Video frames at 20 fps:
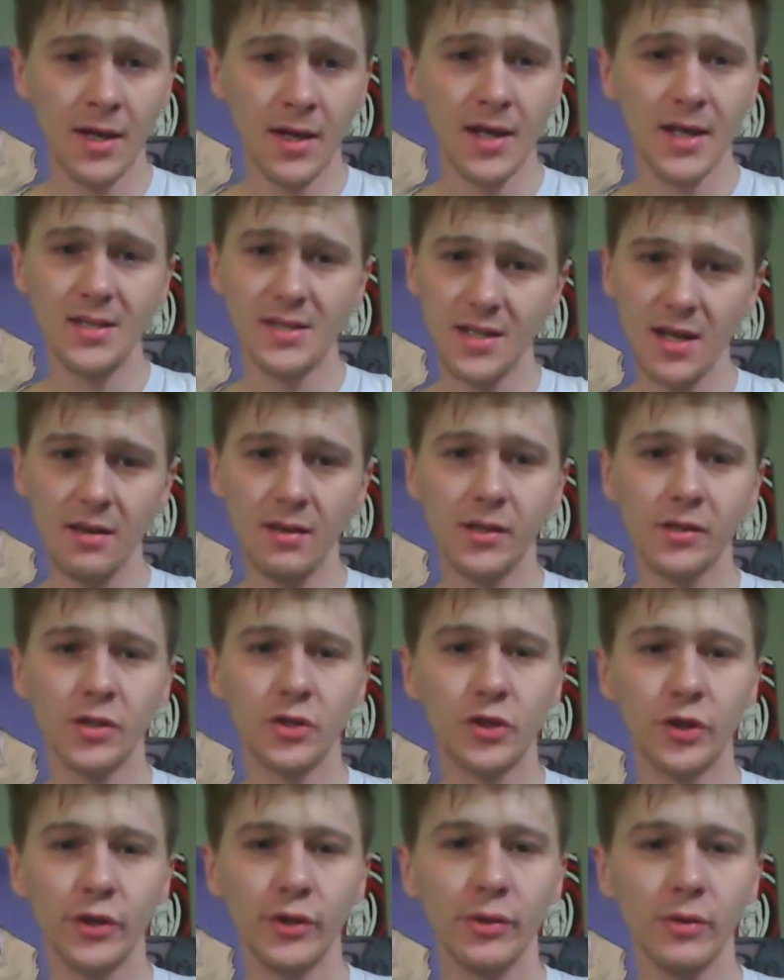He's telling the
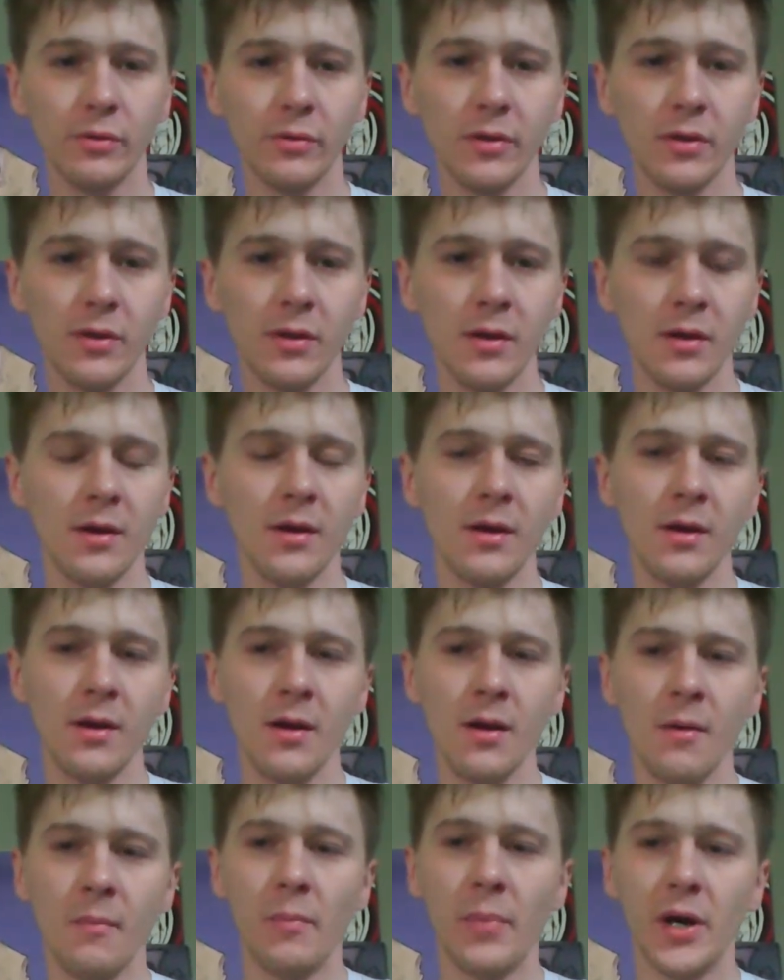truth,
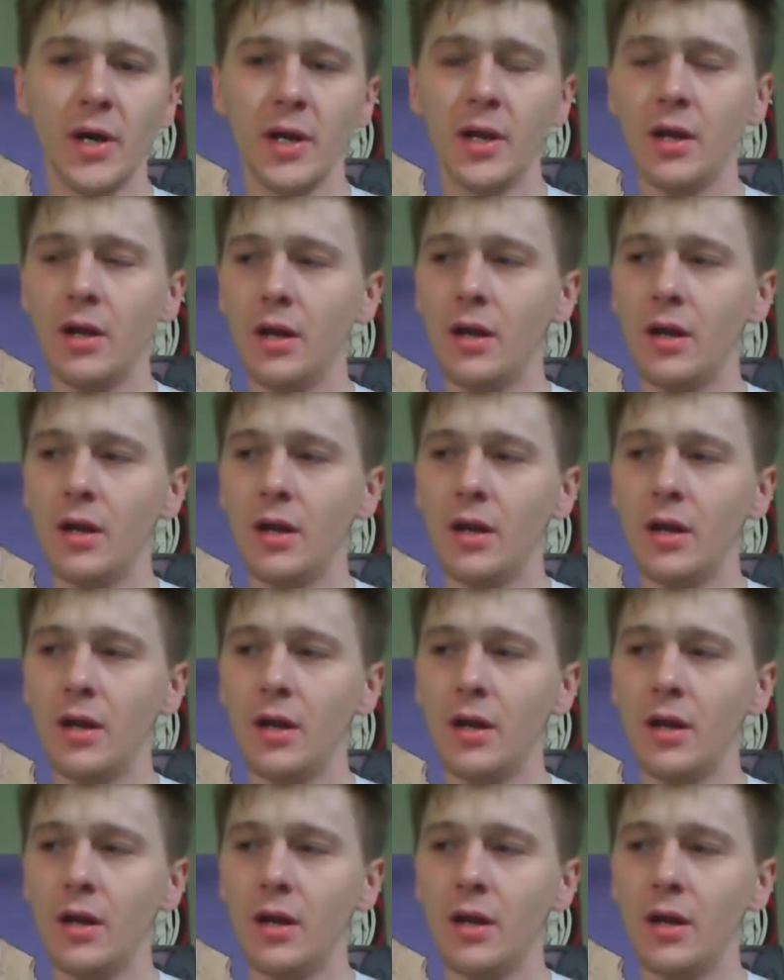but